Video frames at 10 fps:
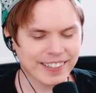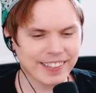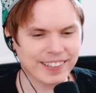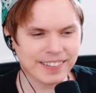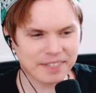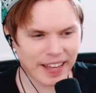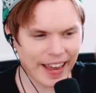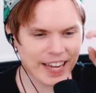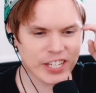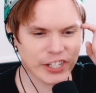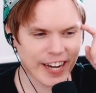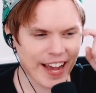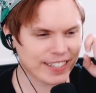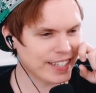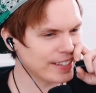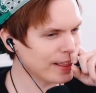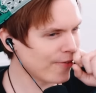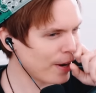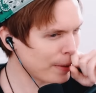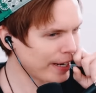a little Asian accent in the
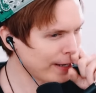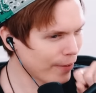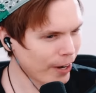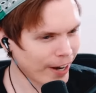very beginning,